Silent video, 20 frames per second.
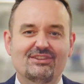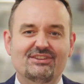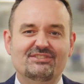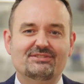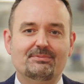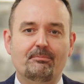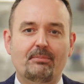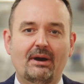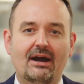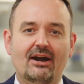
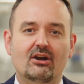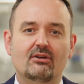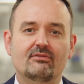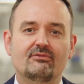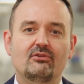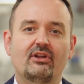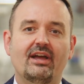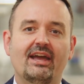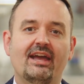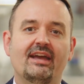This
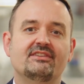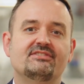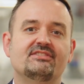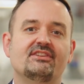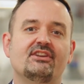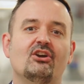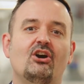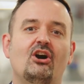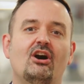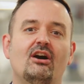powerful
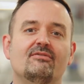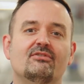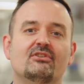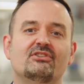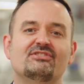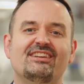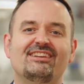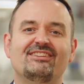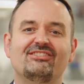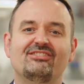assay
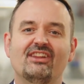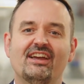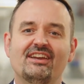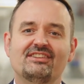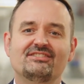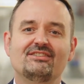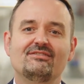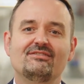offers a less